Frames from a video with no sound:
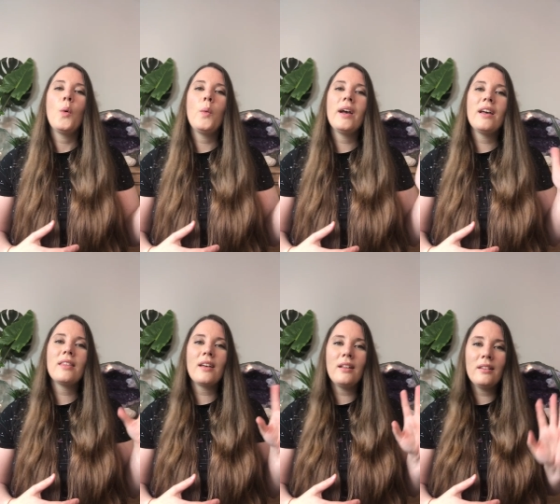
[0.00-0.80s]

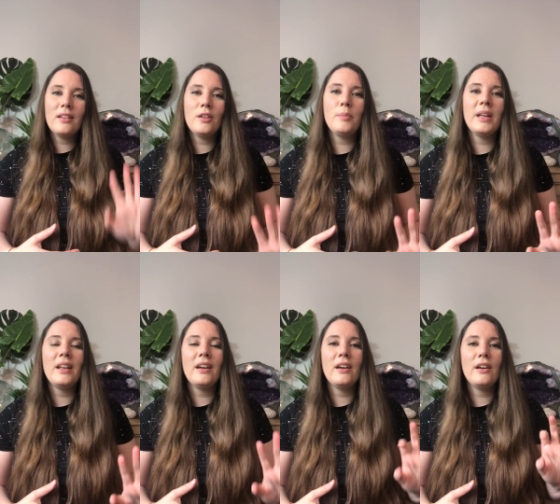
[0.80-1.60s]
with a little bit
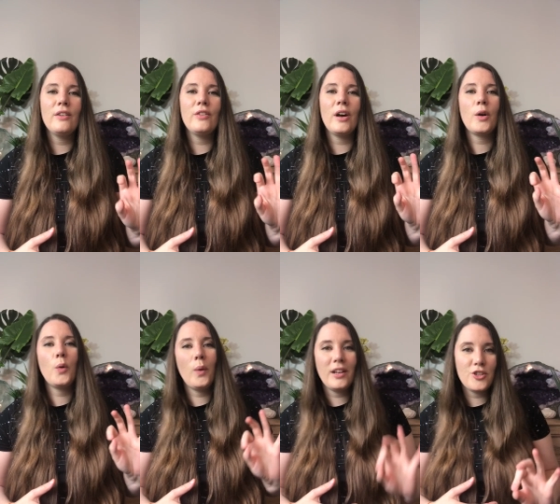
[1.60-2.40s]
of a
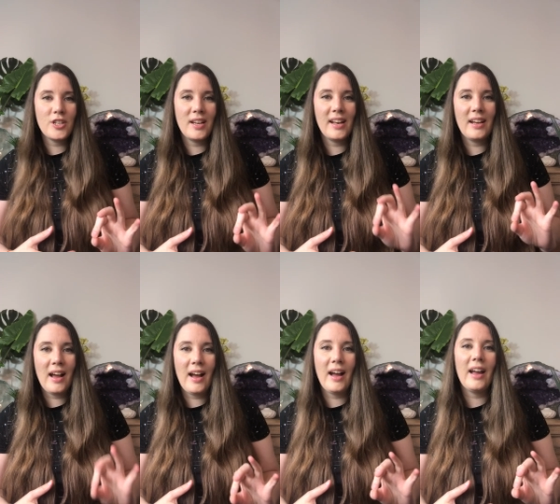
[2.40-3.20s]
questioning
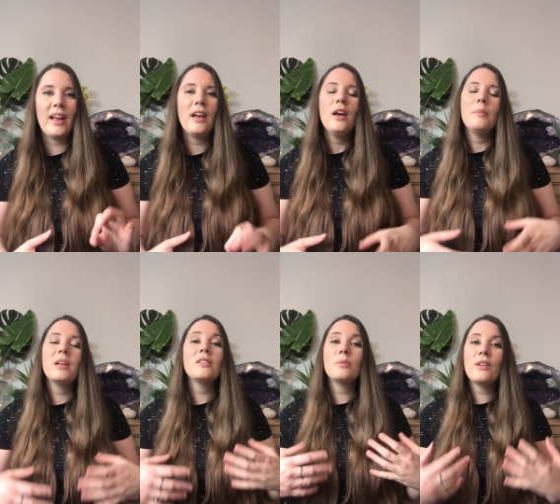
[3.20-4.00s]
eye
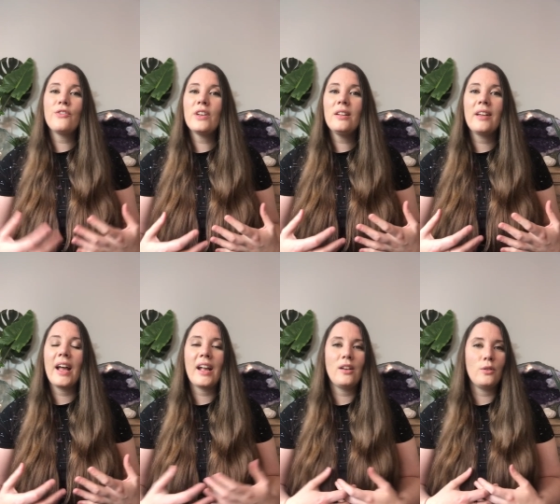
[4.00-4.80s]
because we feel
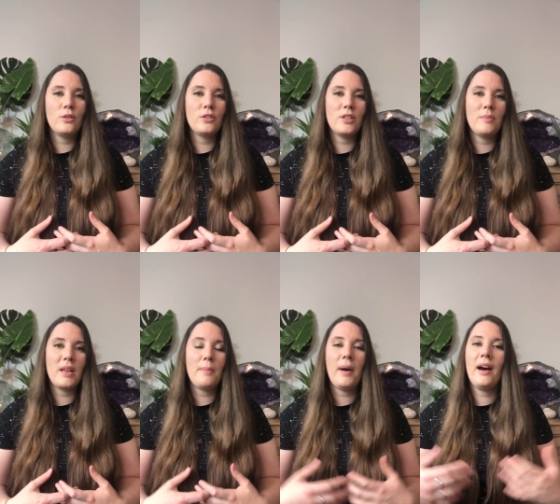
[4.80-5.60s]
like in order to
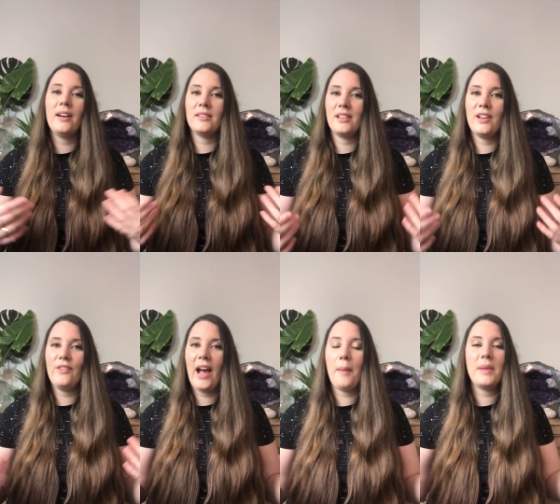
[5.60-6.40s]
be positive,
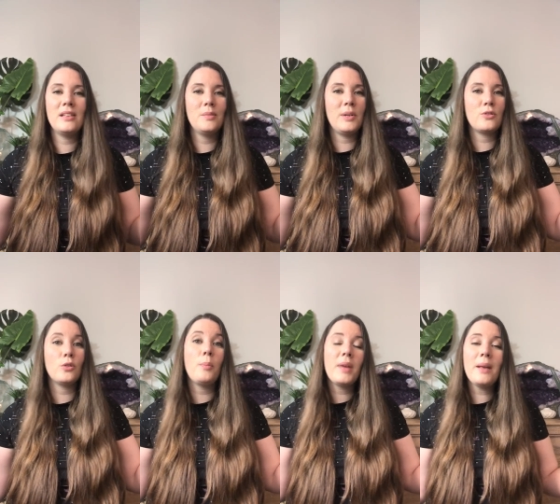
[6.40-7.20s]
happy,
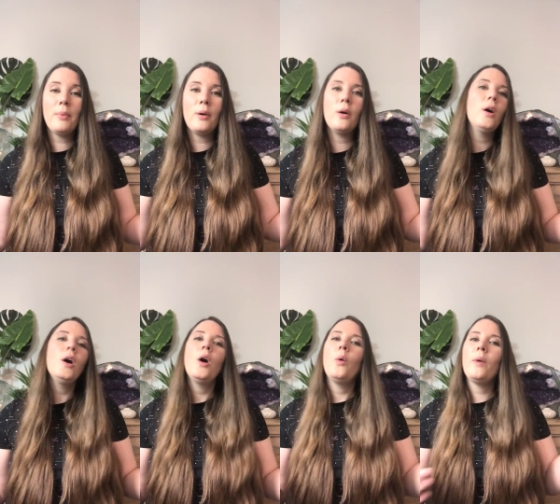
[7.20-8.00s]
spiritual people,
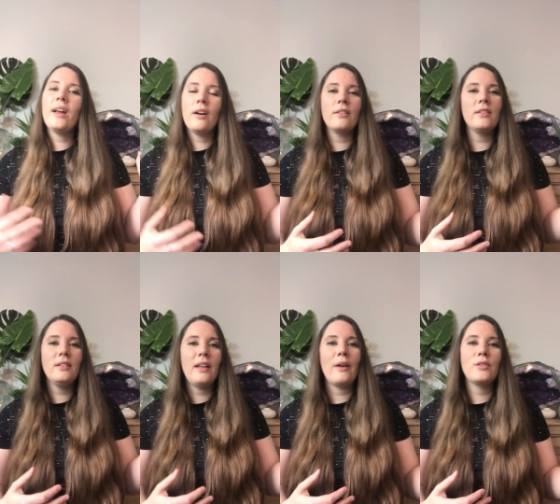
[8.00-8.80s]
we aren't
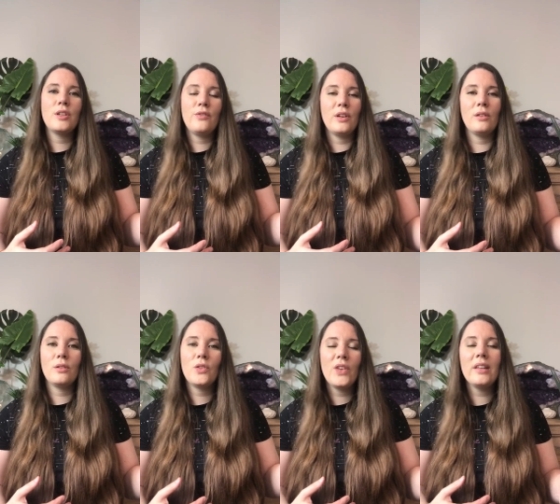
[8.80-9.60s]
allowed to feel
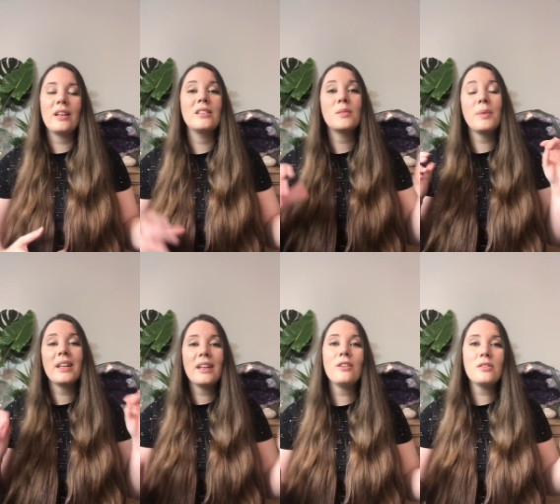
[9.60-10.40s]
those feelings. But
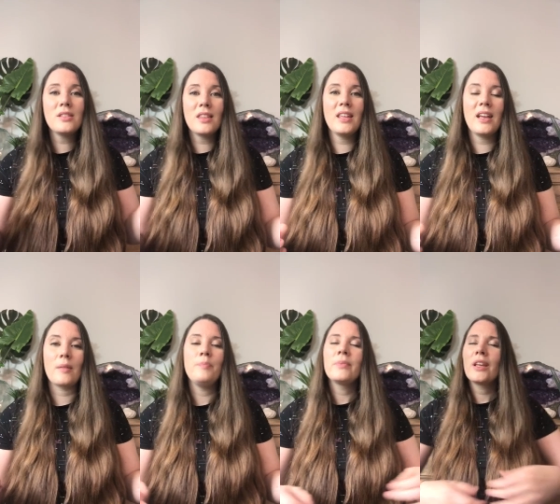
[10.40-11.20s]
here's the thing.